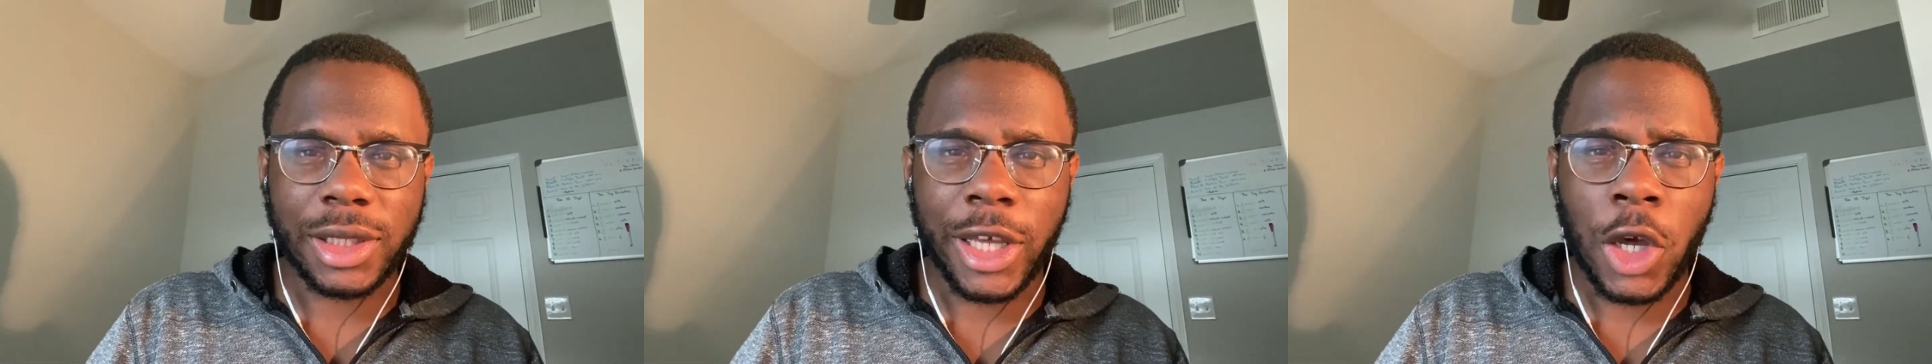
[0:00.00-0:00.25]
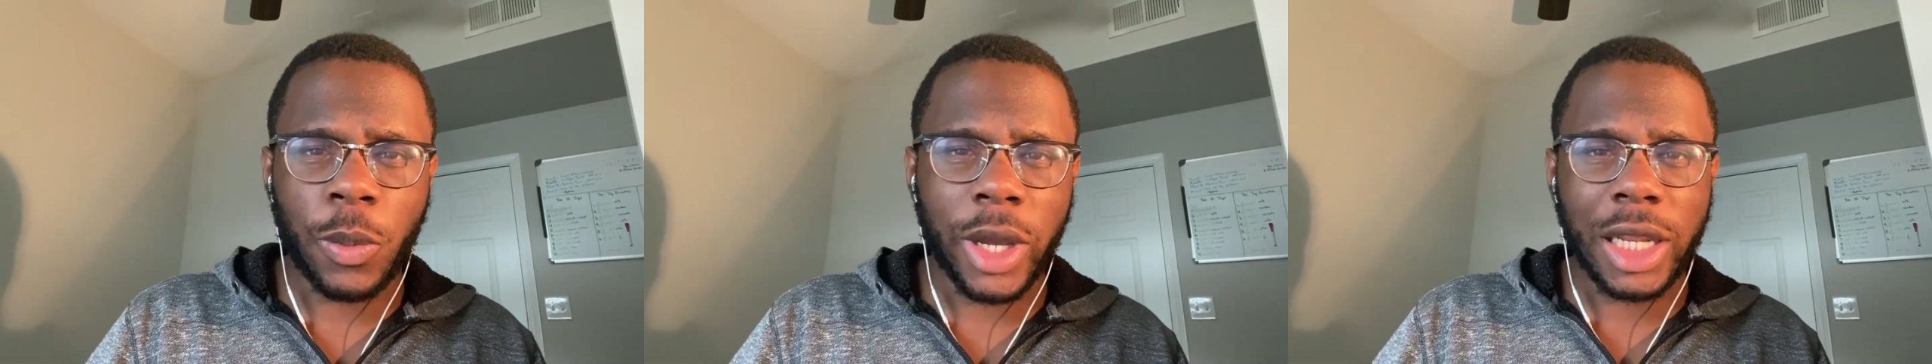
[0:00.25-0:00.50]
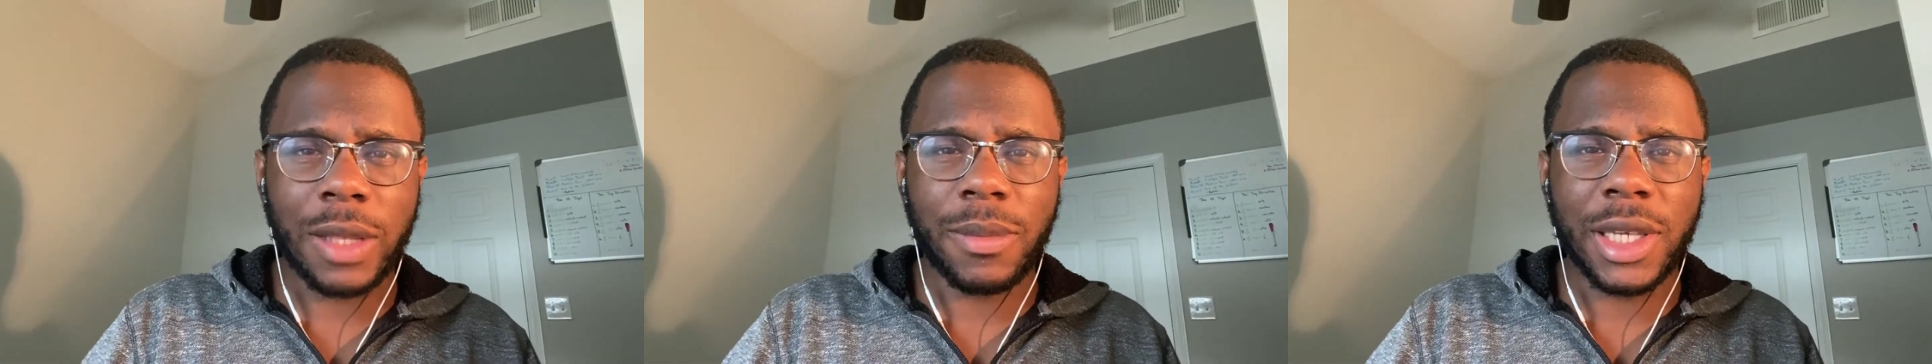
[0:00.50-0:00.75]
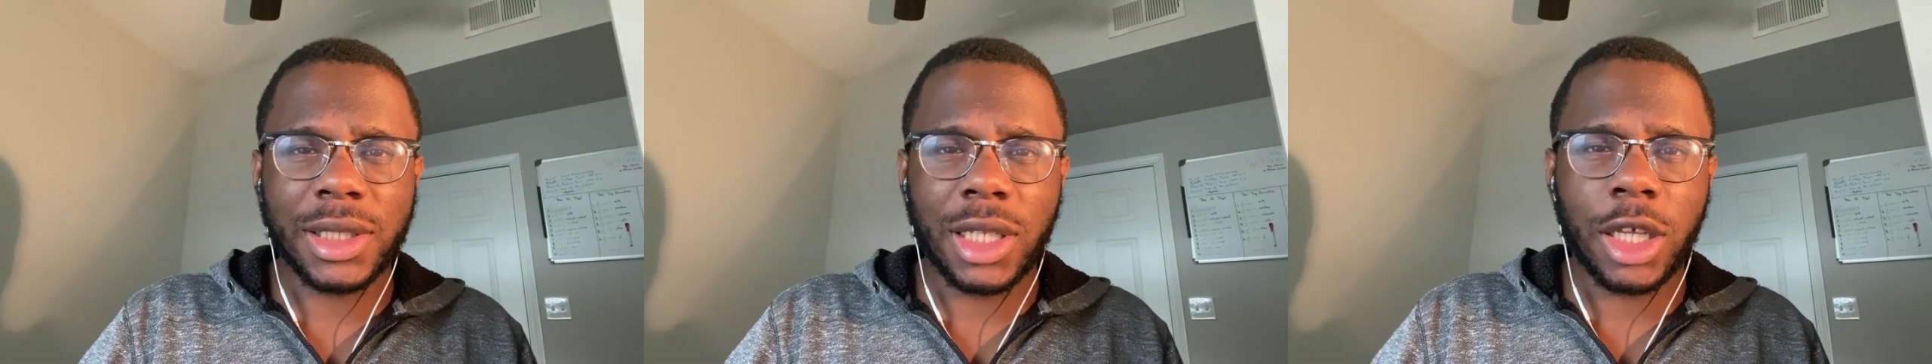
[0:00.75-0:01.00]
I hope I
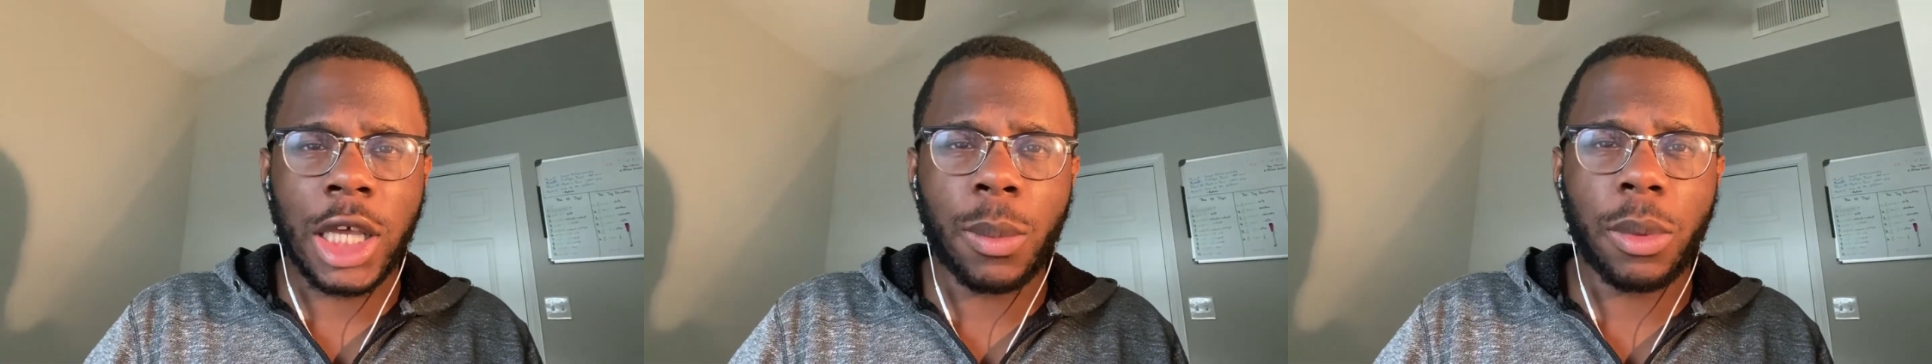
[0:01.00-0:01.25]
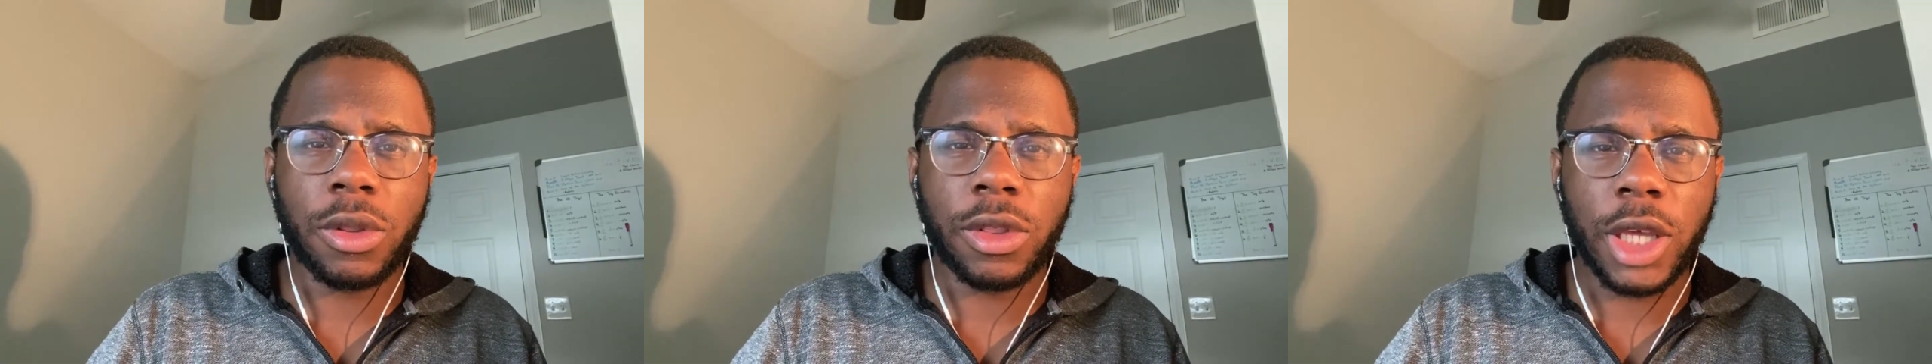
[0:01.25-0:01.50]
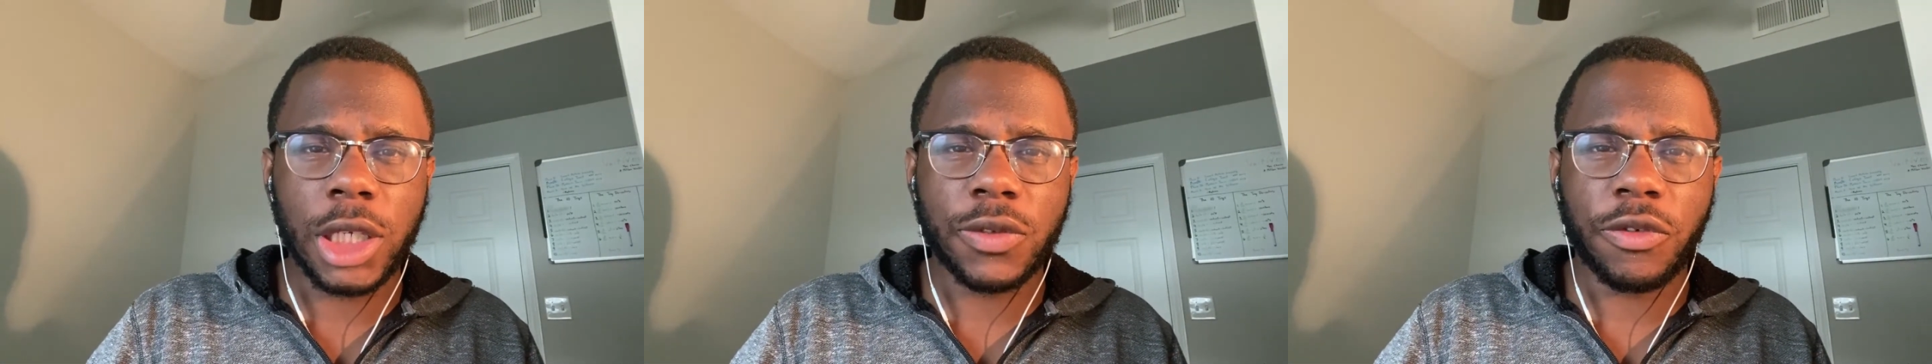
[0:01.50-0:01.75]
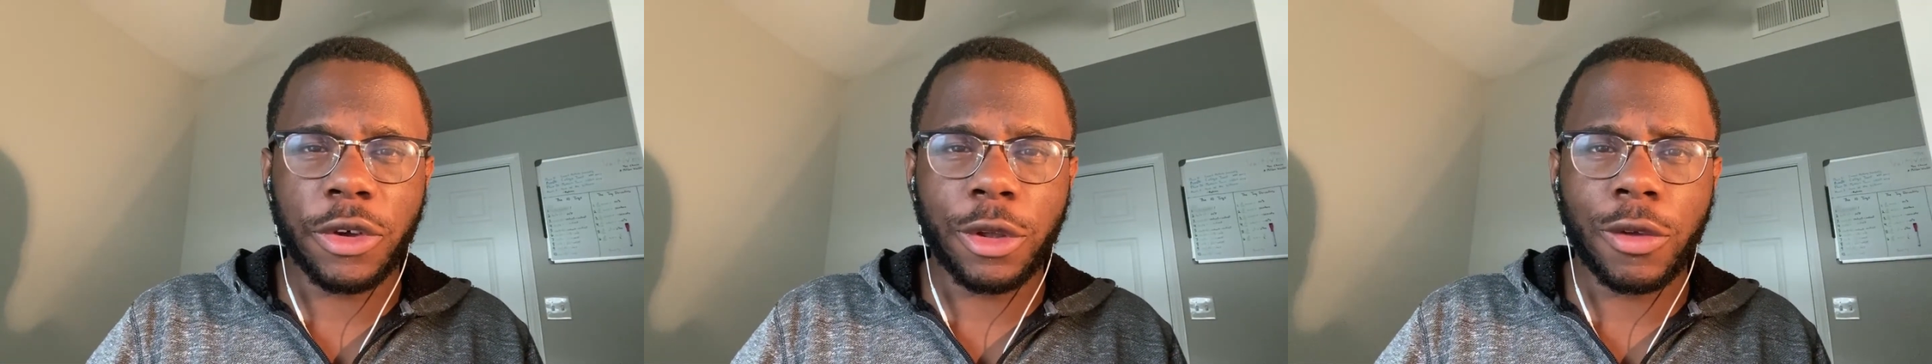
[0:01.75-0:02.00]
demysted a couple of things
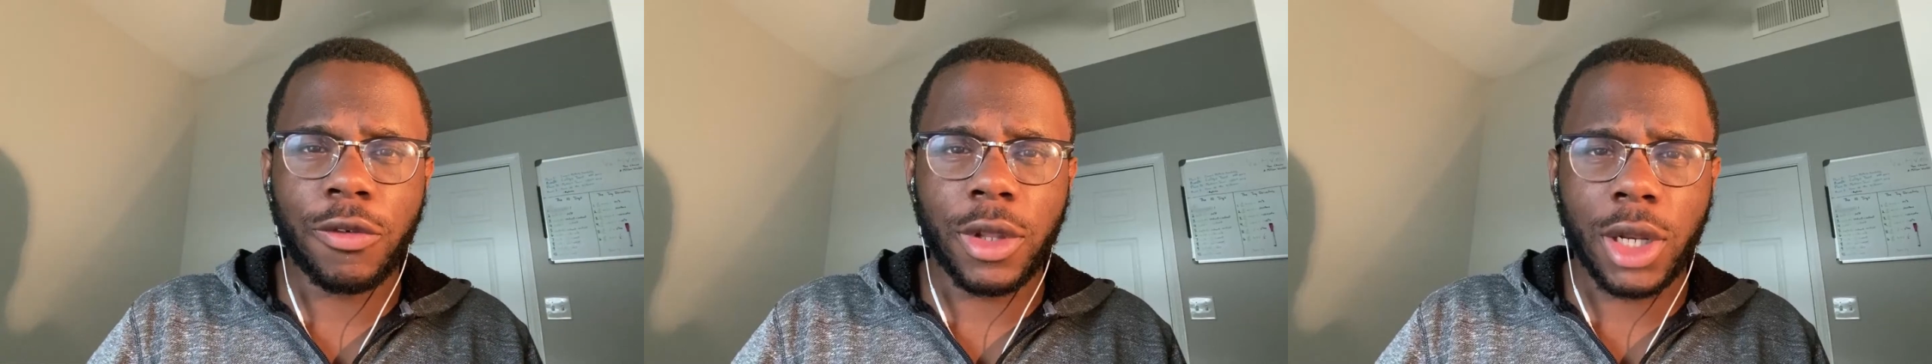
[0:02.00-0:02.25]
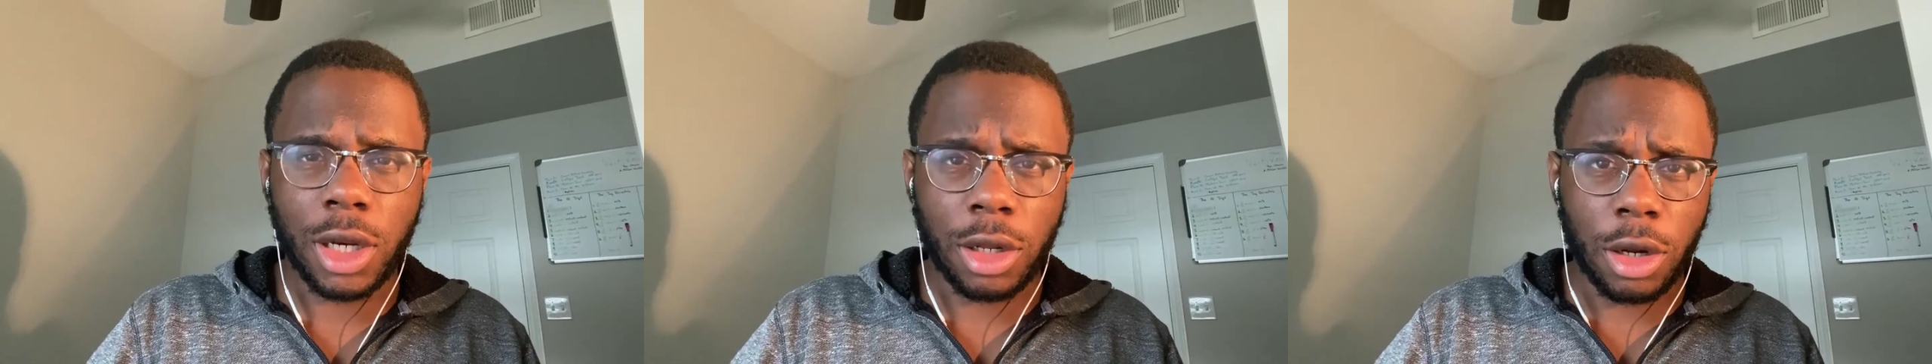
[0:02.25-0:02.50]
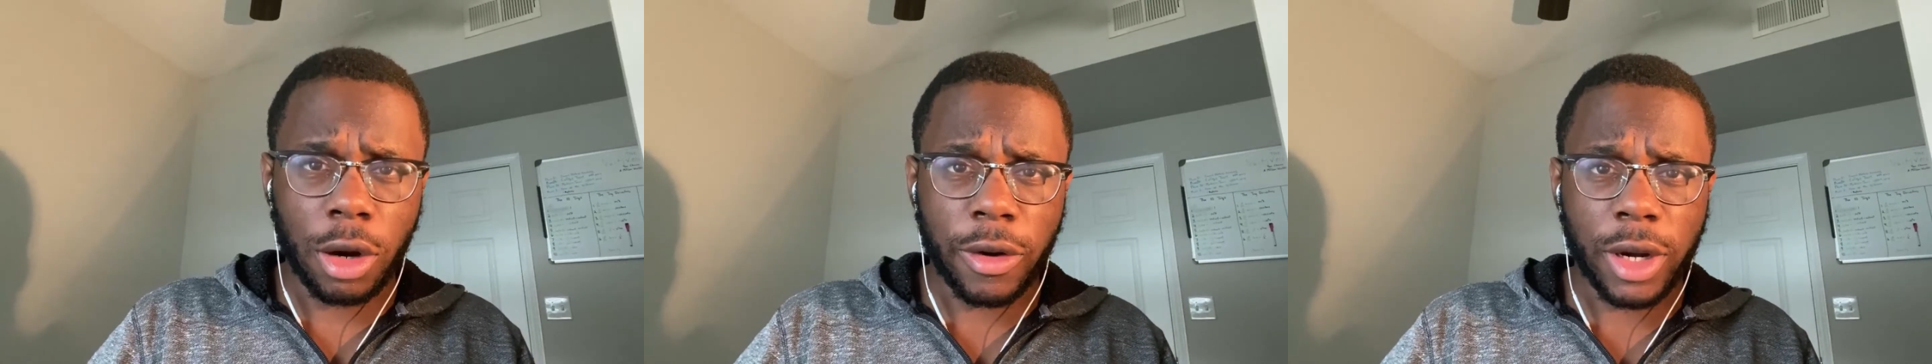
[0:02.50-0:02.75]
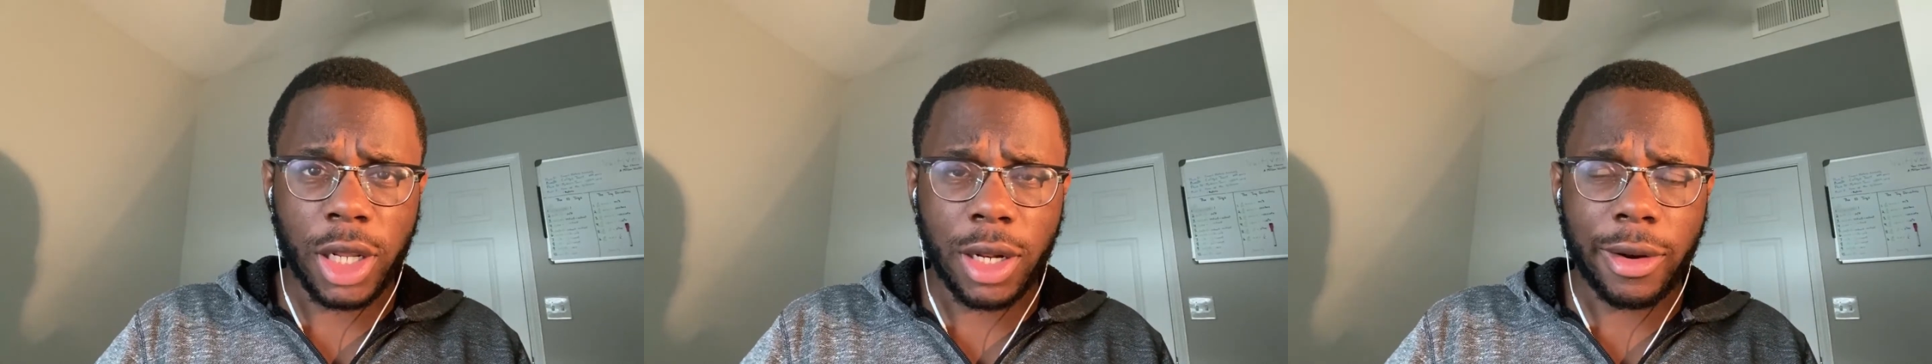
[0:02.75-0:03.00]
for you if you didn't
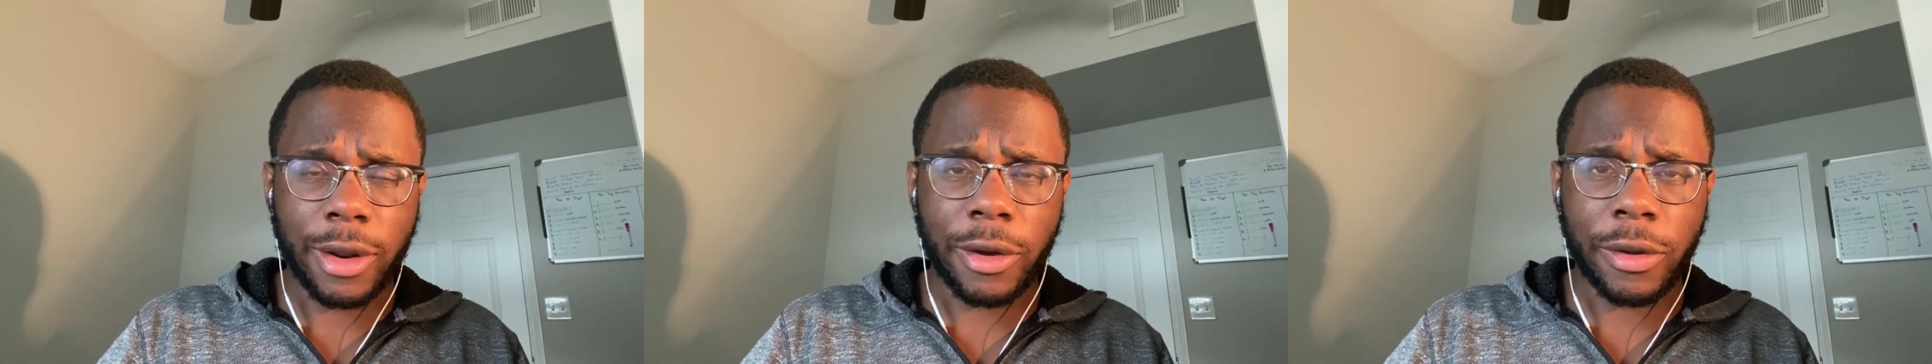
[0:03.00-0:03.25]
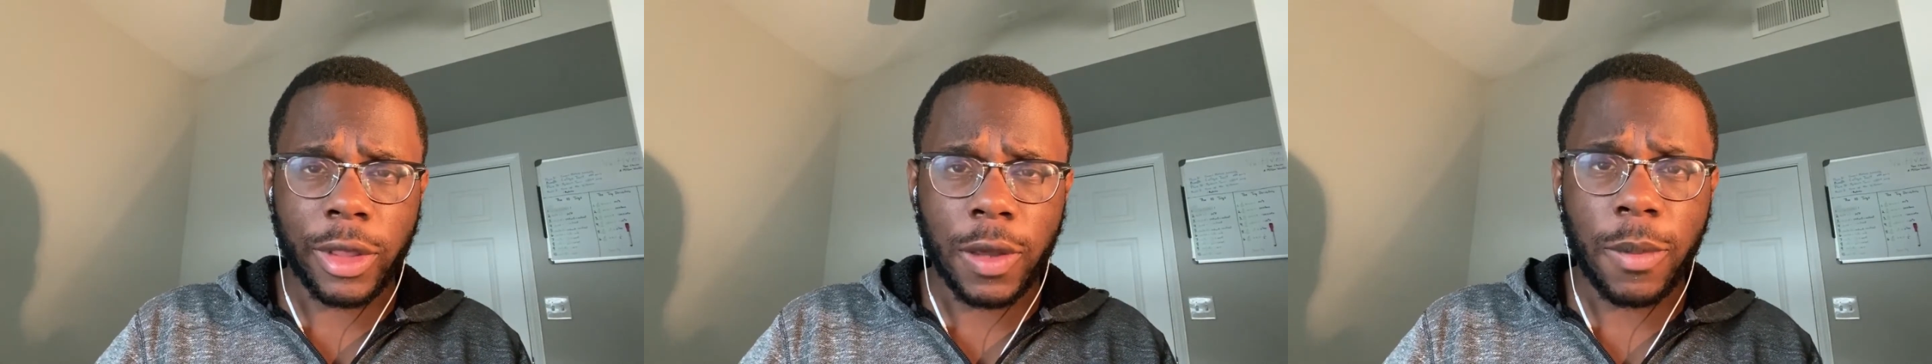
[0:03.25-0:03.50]
already know them.